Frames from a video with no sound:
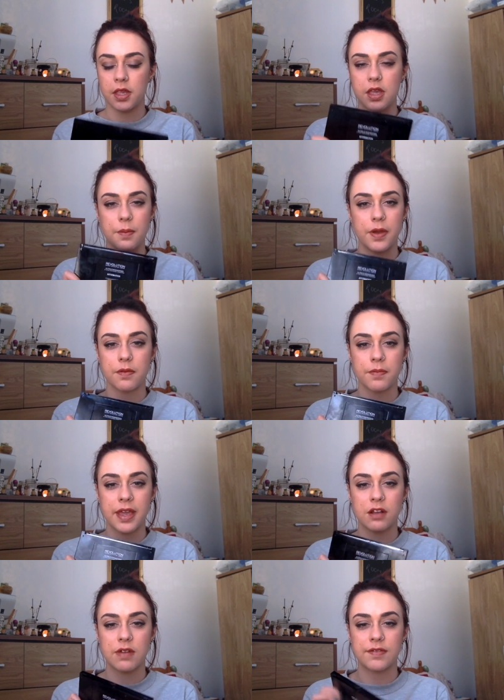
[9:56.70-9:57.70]
But
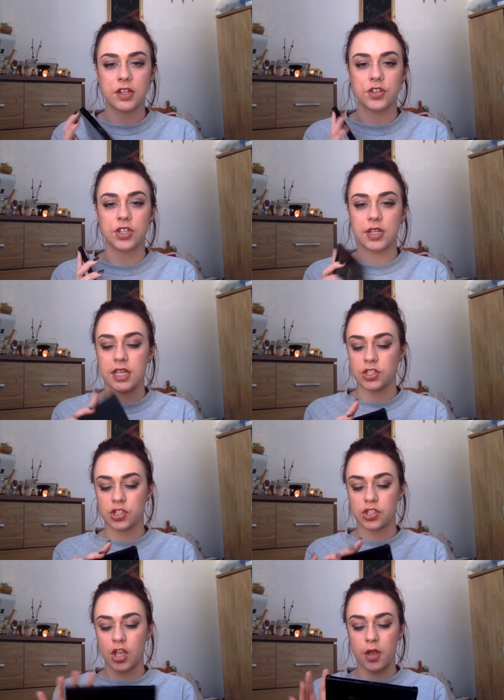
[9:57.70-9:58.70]
Makeup Revolution is
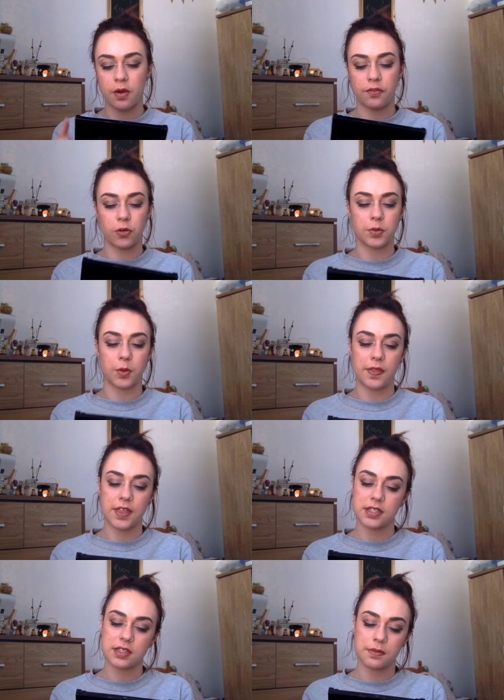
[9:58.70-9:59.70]
so affordable, and
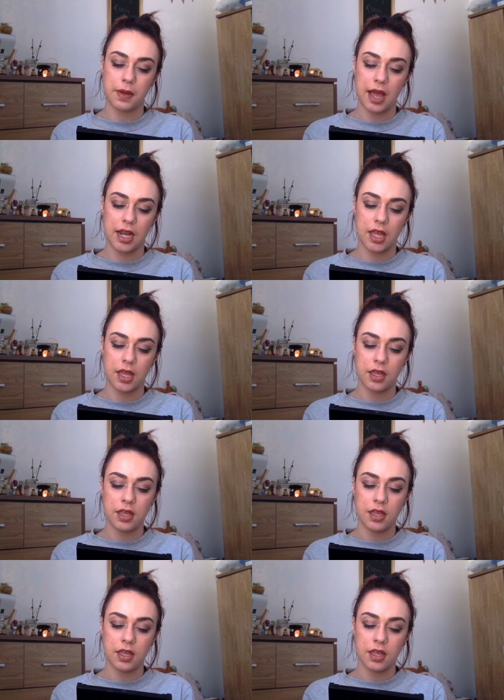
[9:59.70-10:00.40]
this is the palette